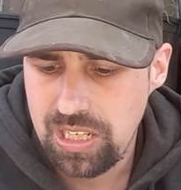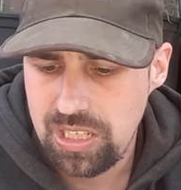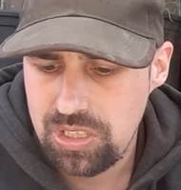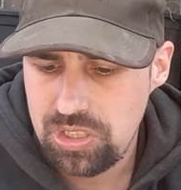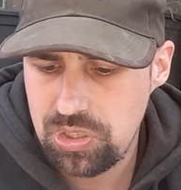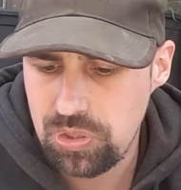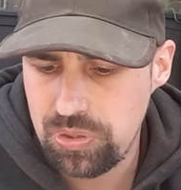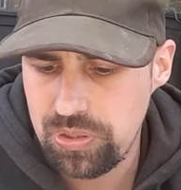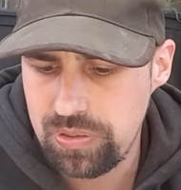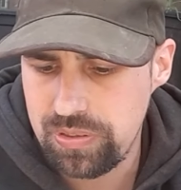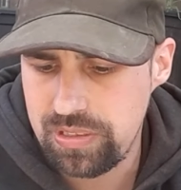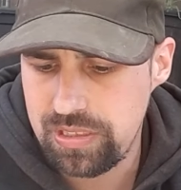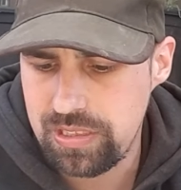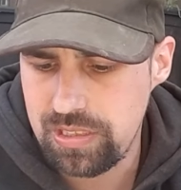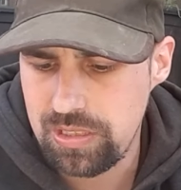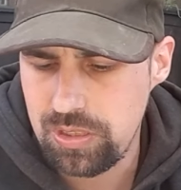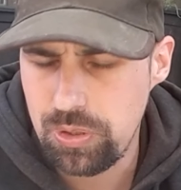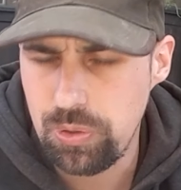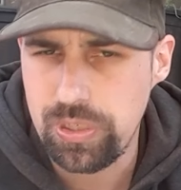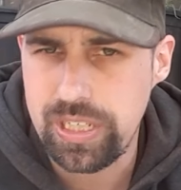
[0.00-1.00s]
So
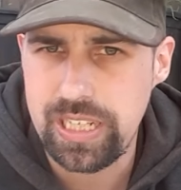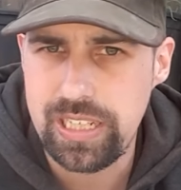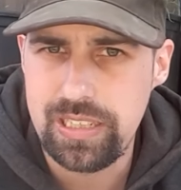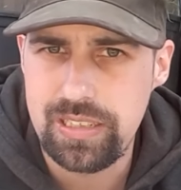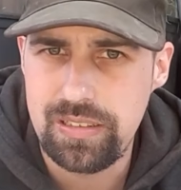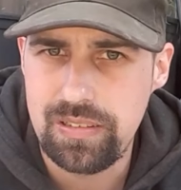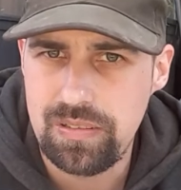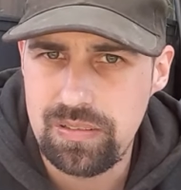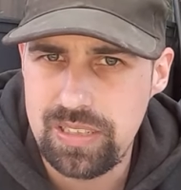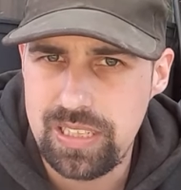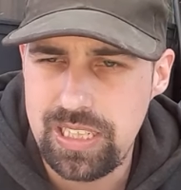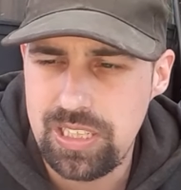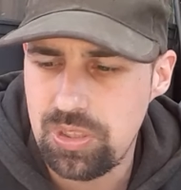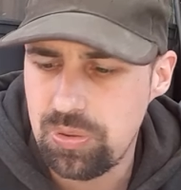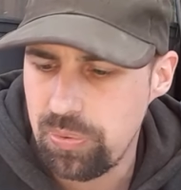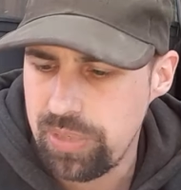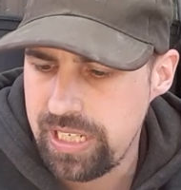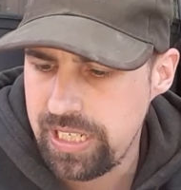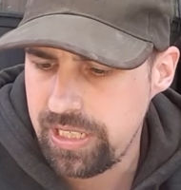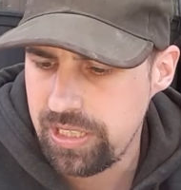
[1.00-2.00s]
you can,
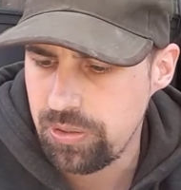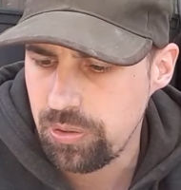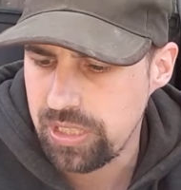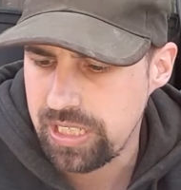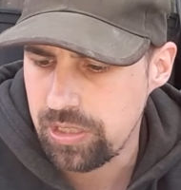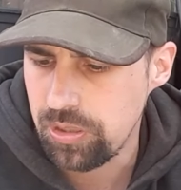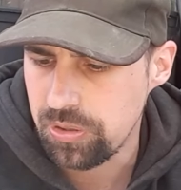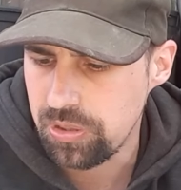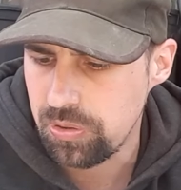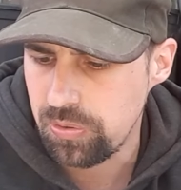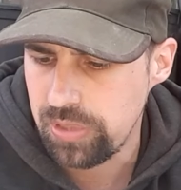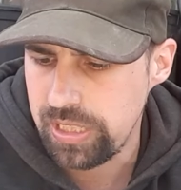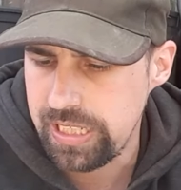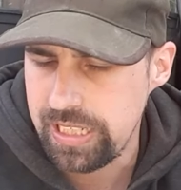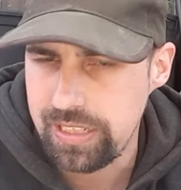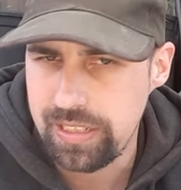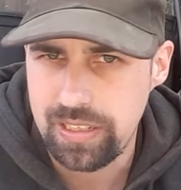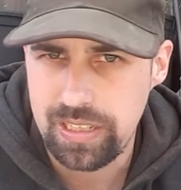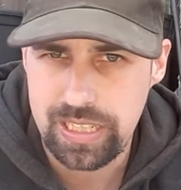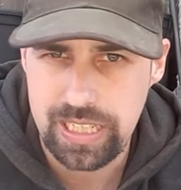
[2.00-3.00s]
this way, you can not
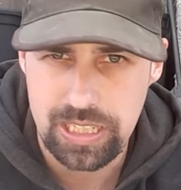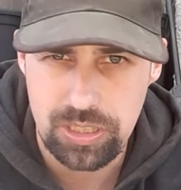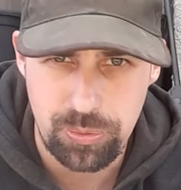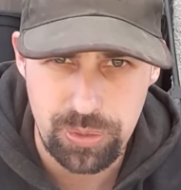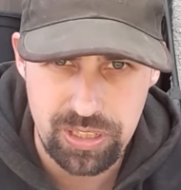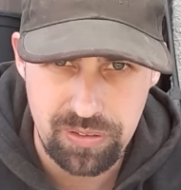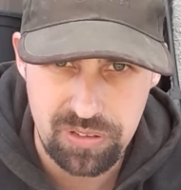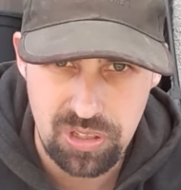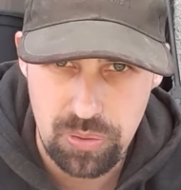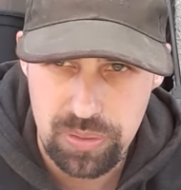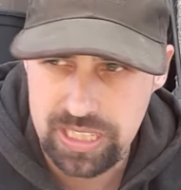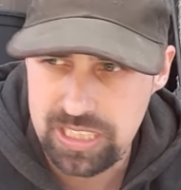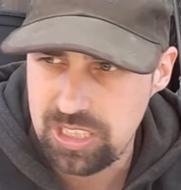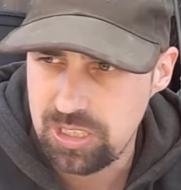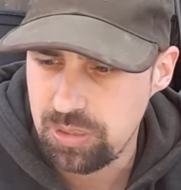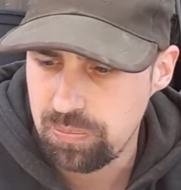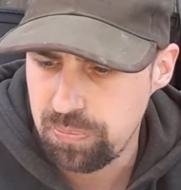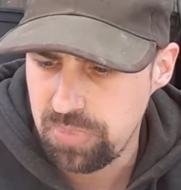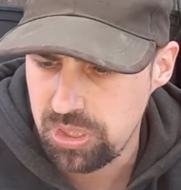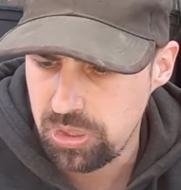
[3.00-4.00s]
only get rid of the
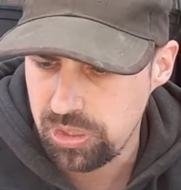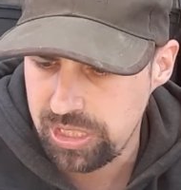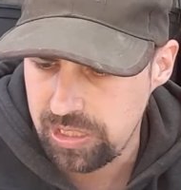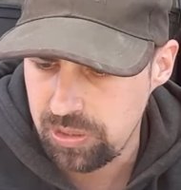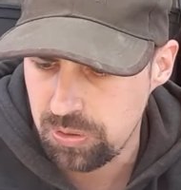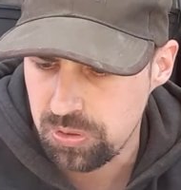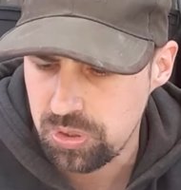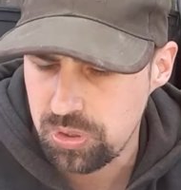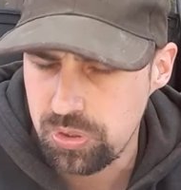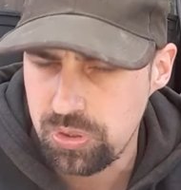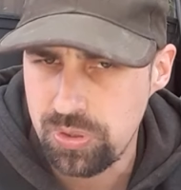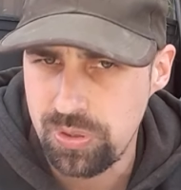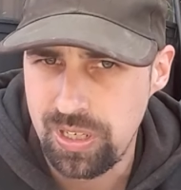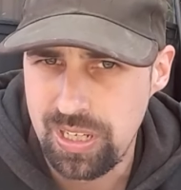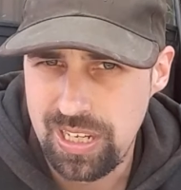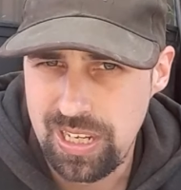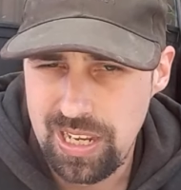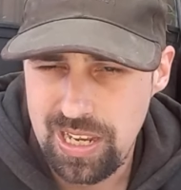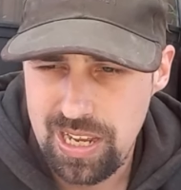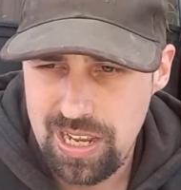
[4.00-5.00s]
rats, but you can also
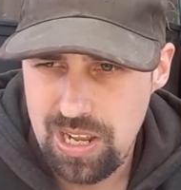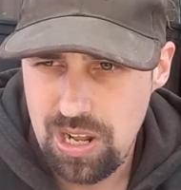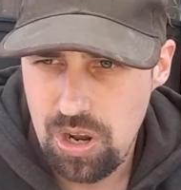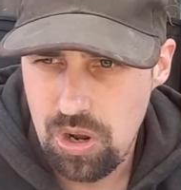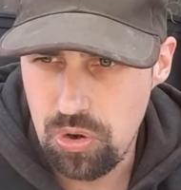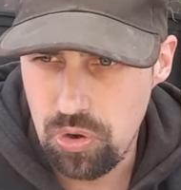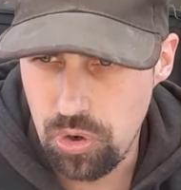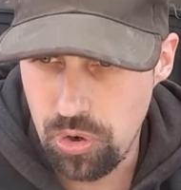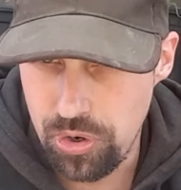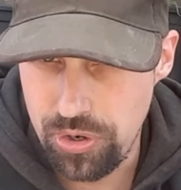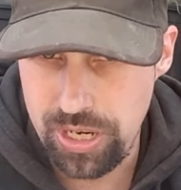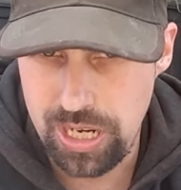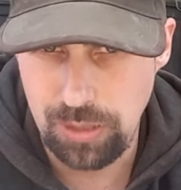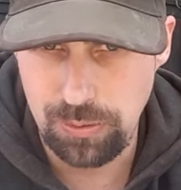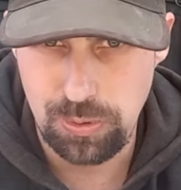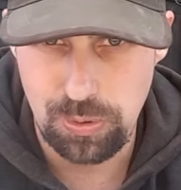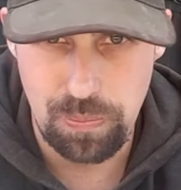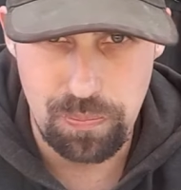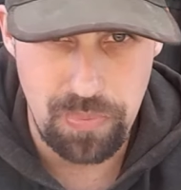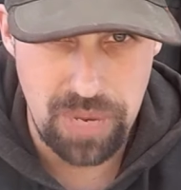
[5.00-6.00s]
learn how
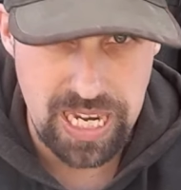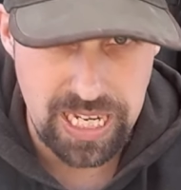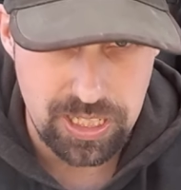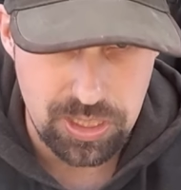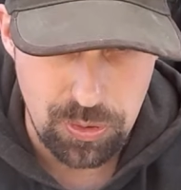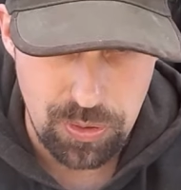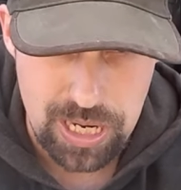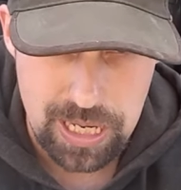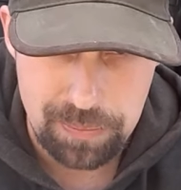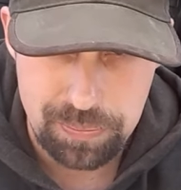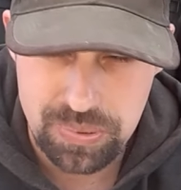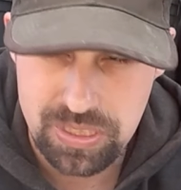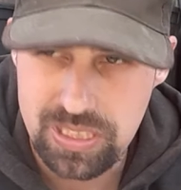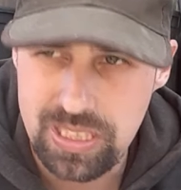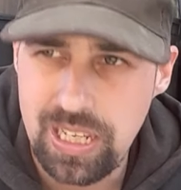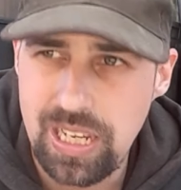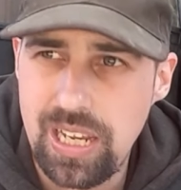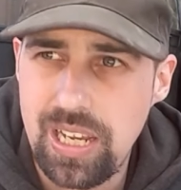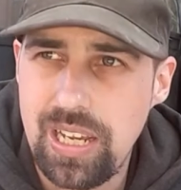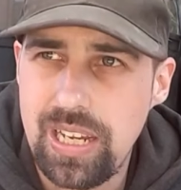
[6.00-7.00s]
to make
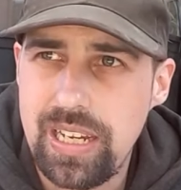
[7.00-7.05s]
traps